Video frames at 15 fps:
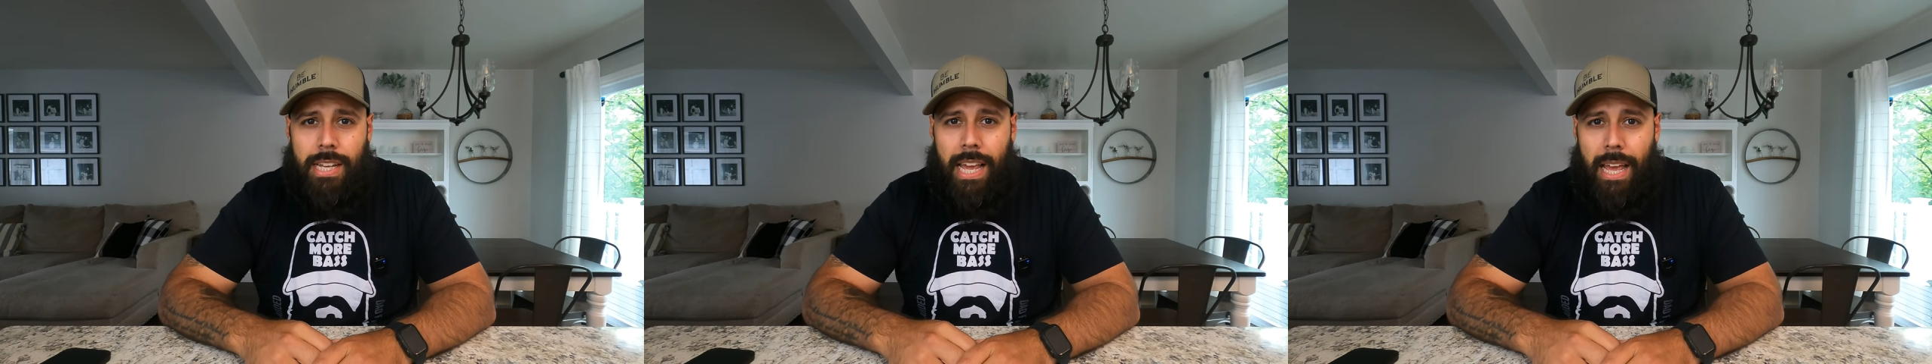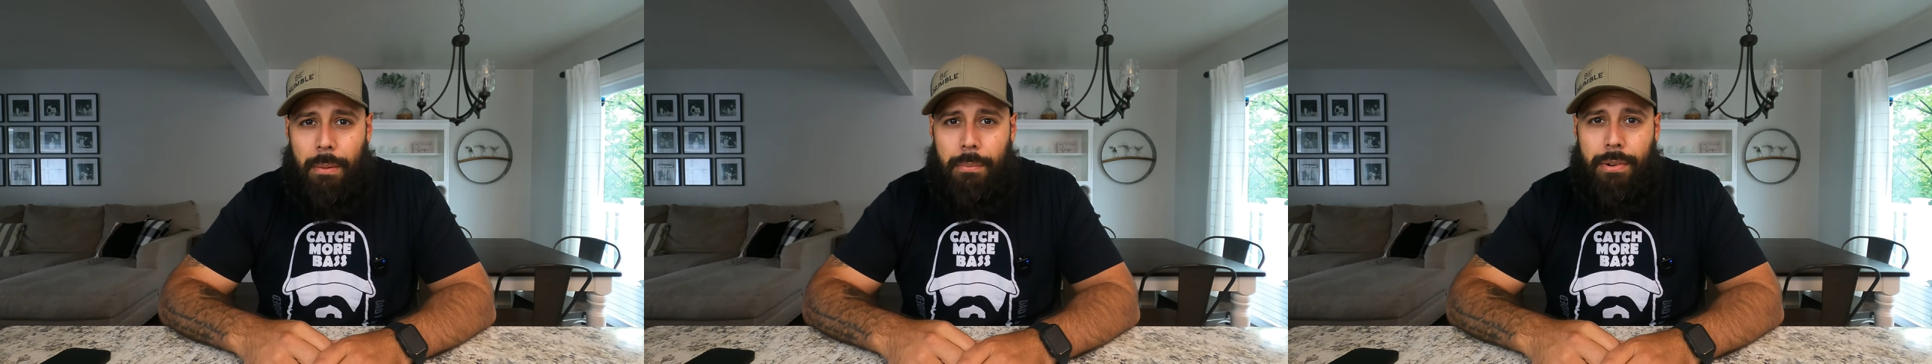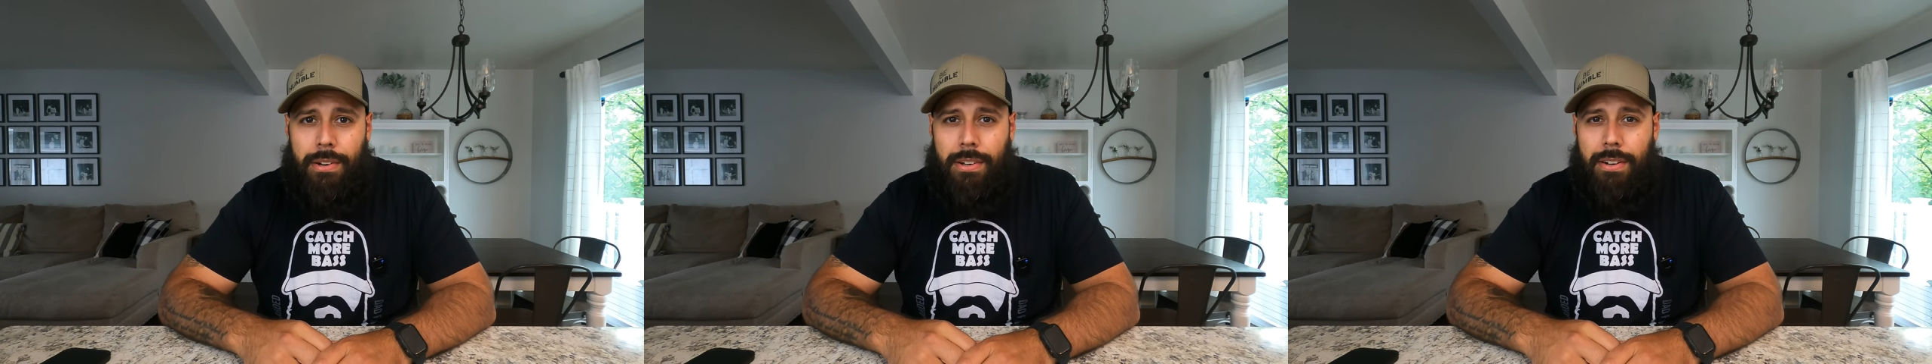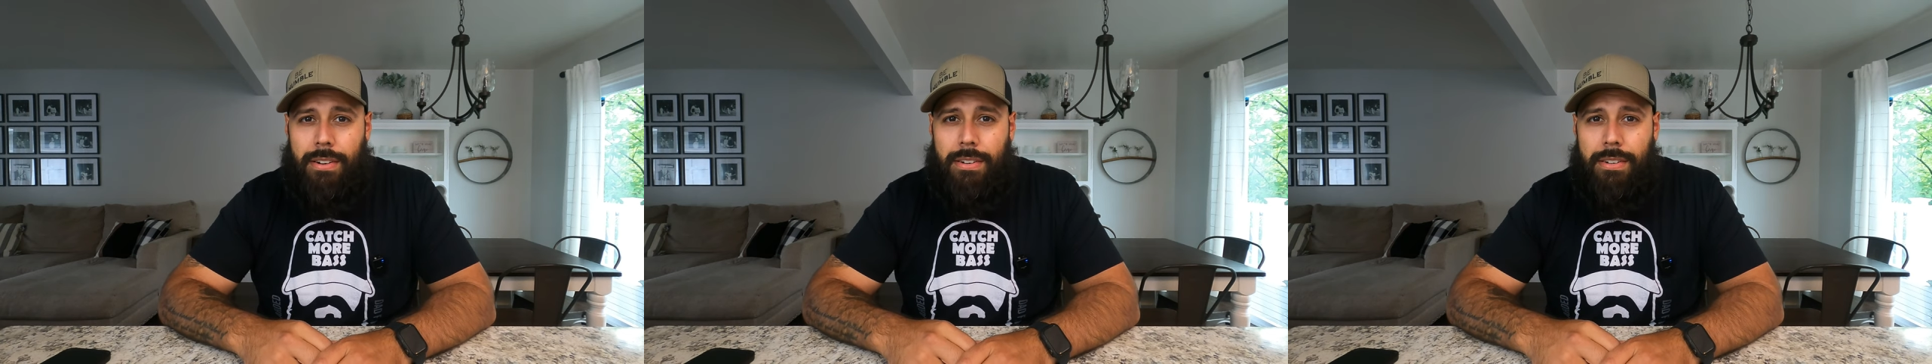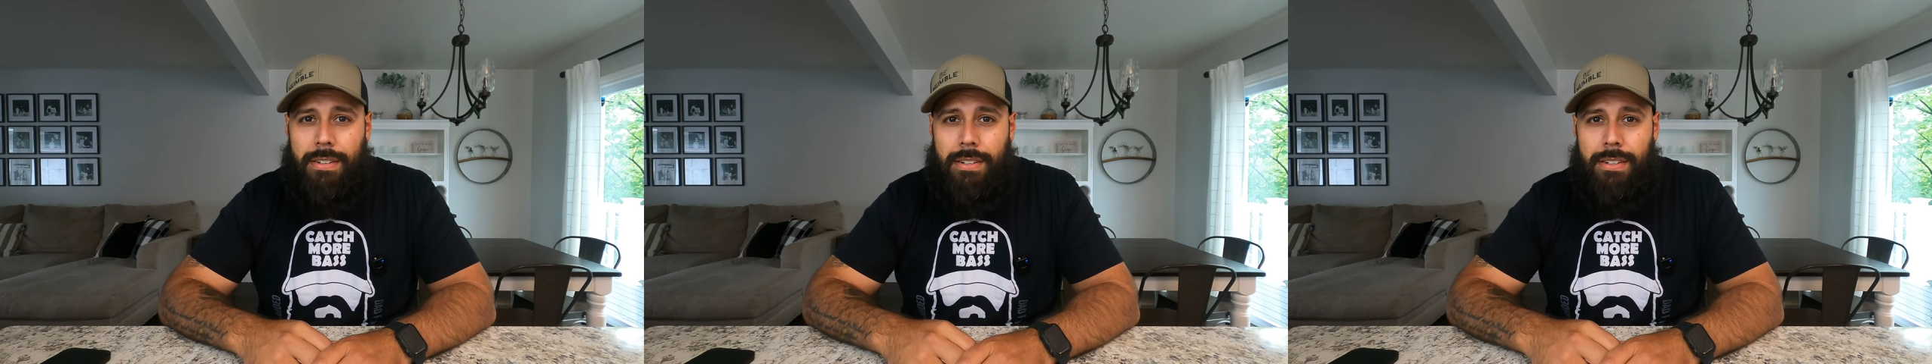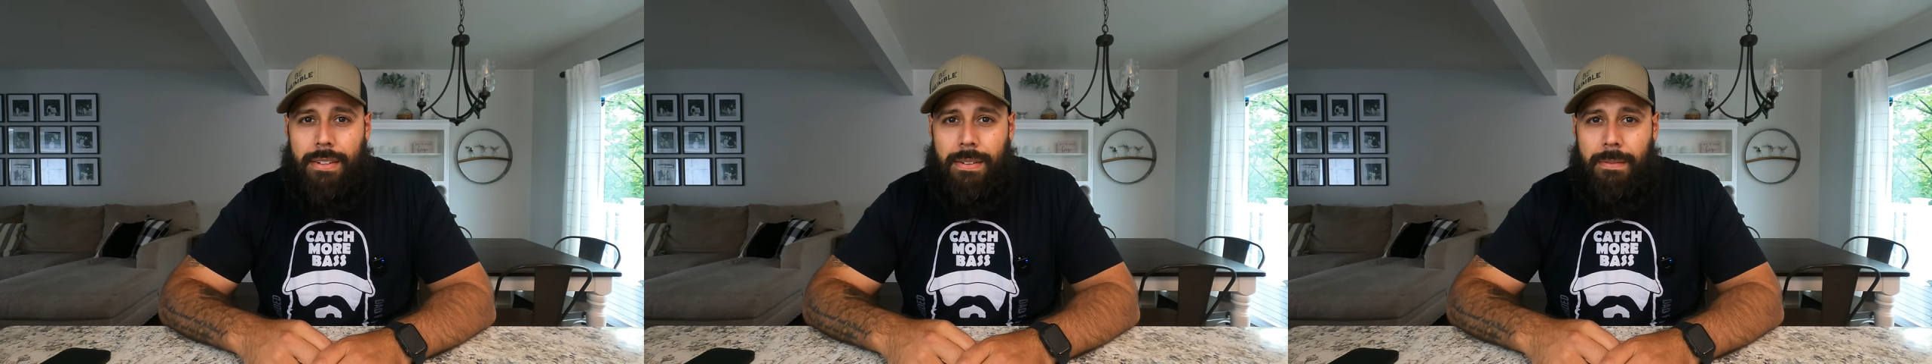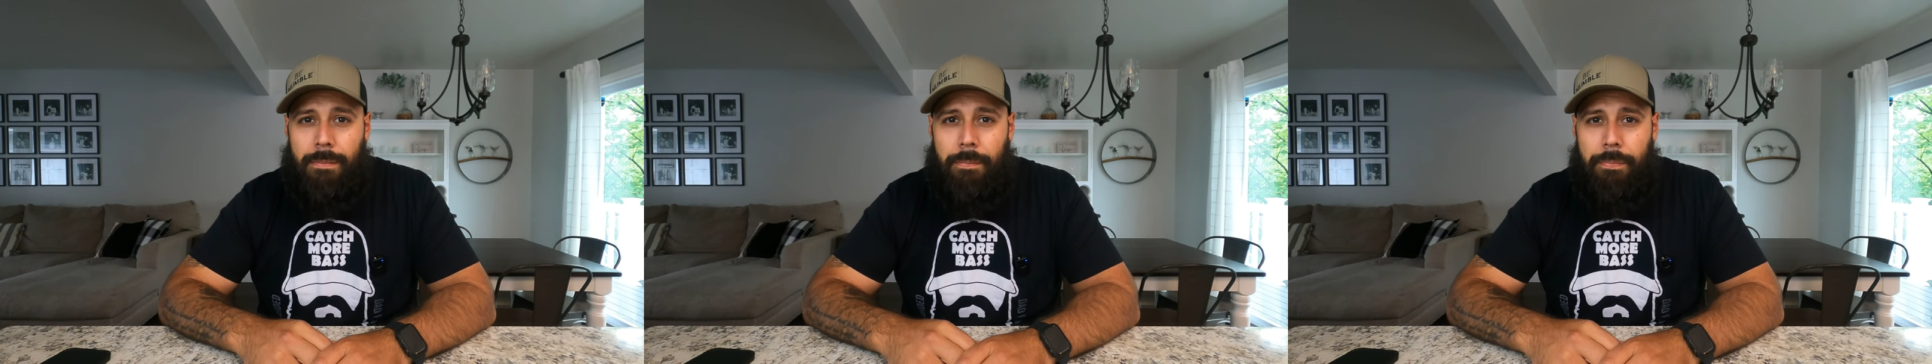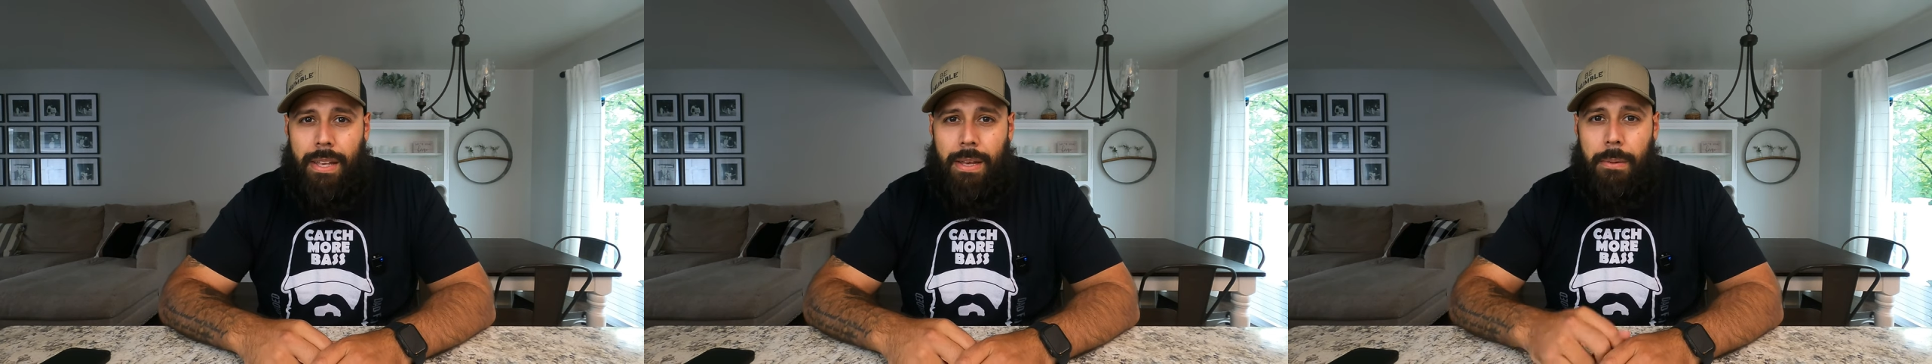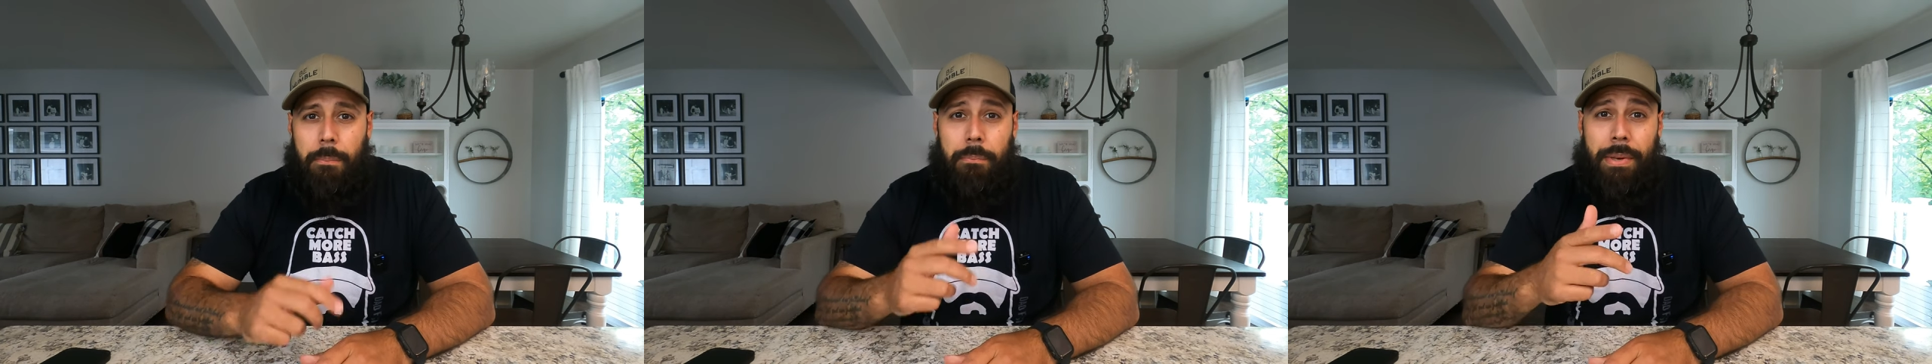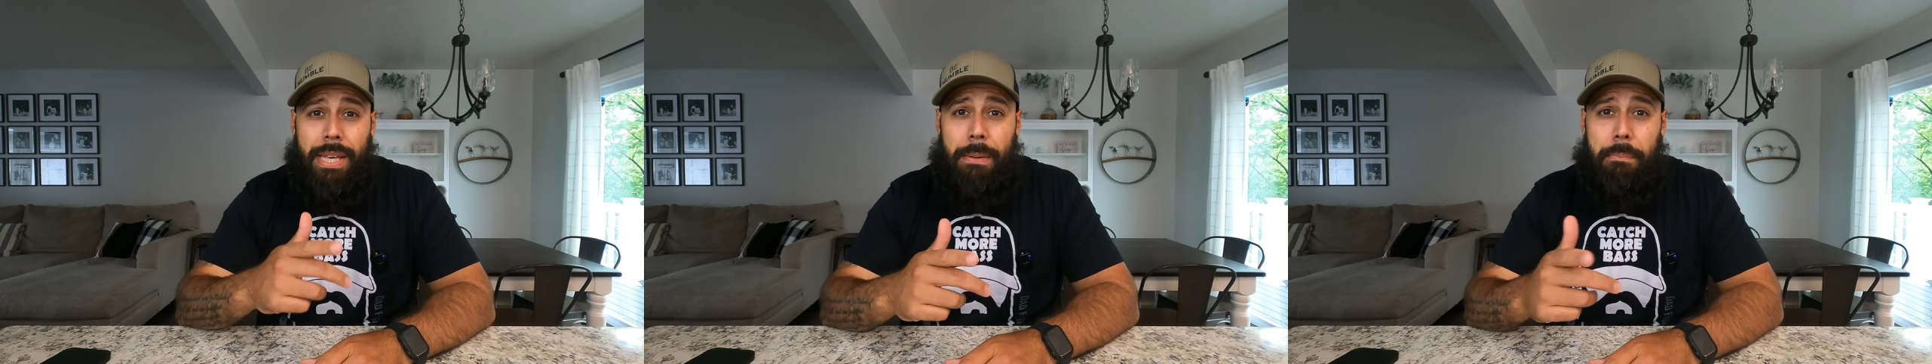hamburger?
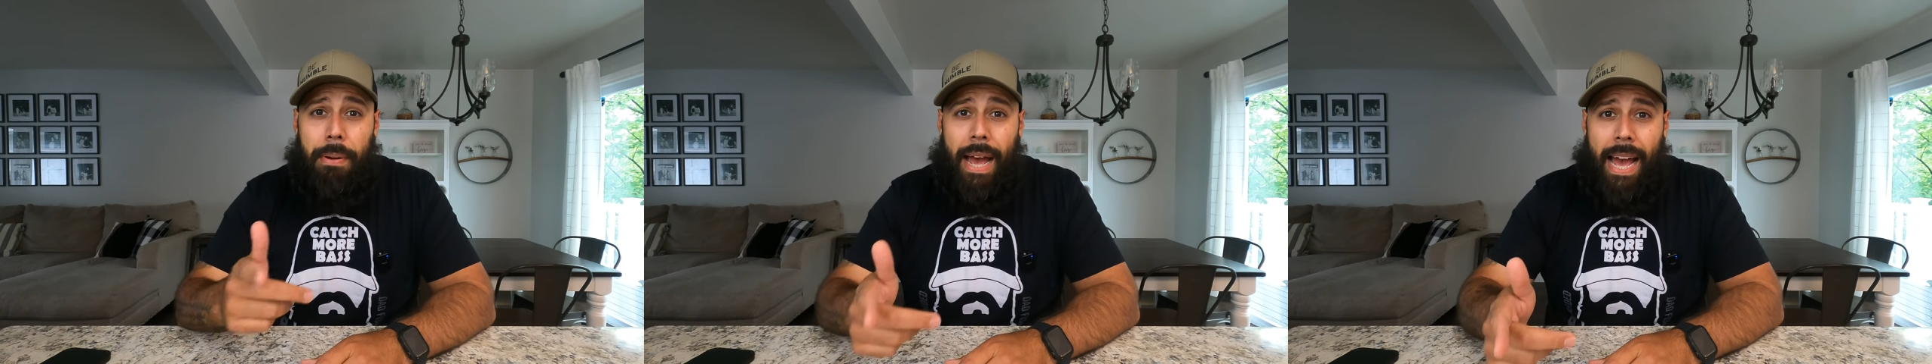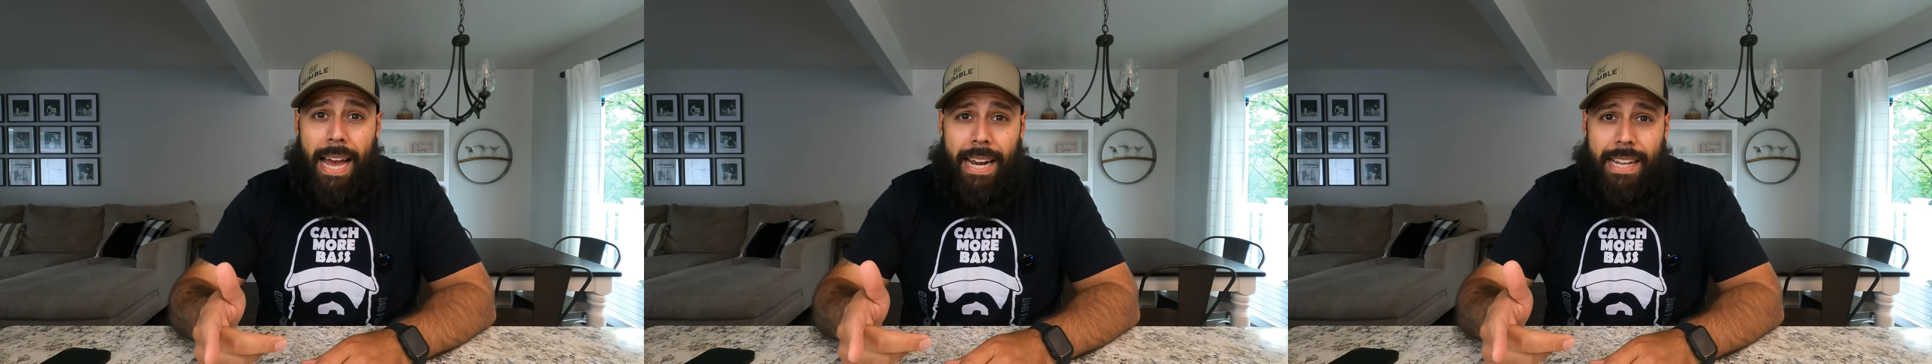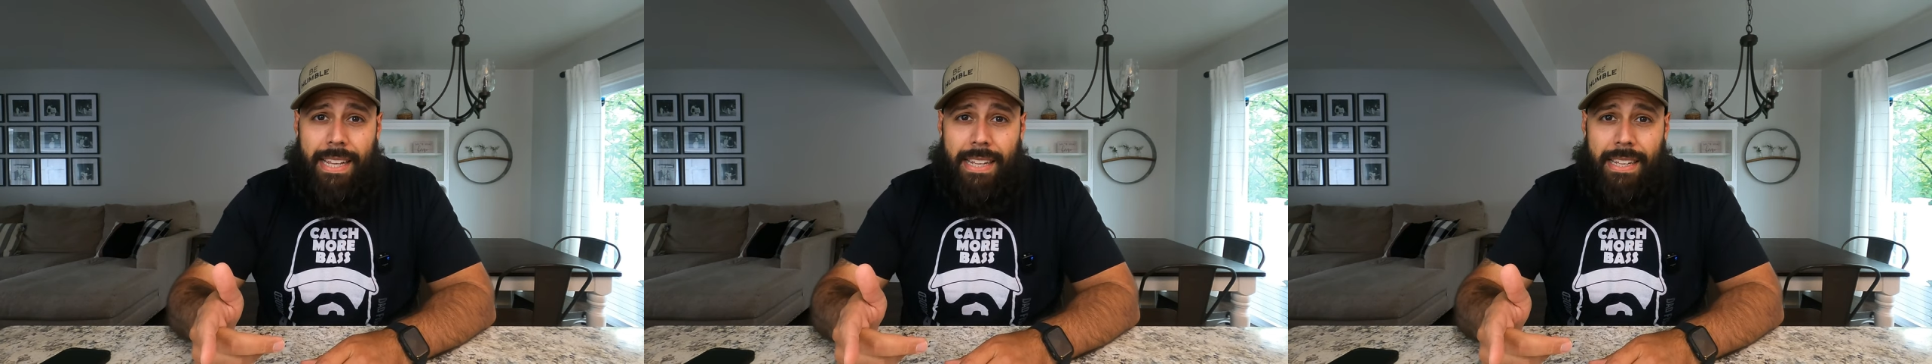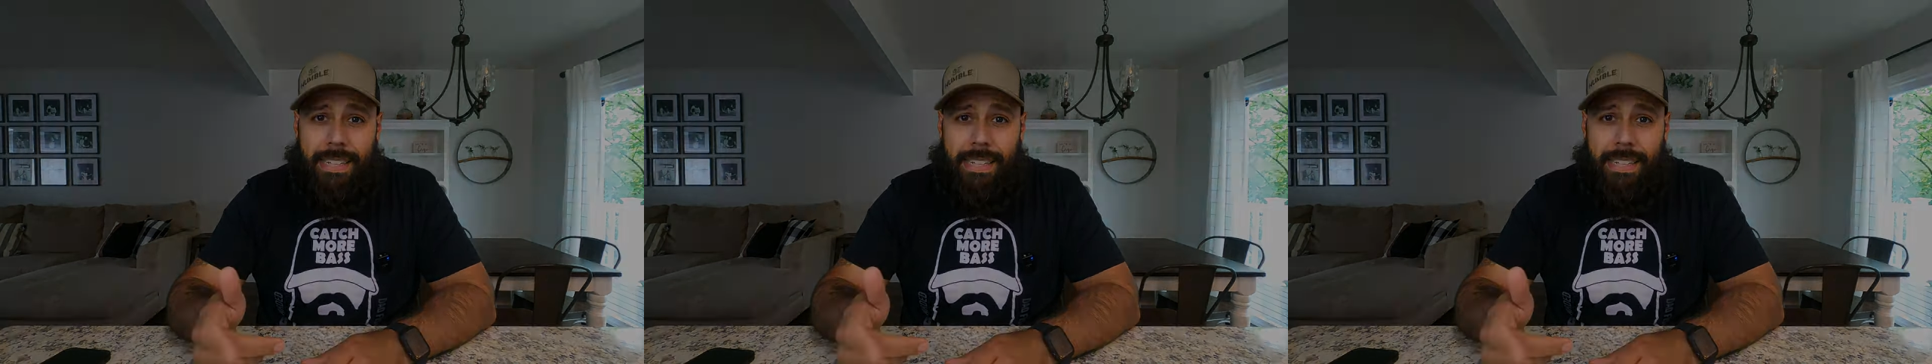Meat patty.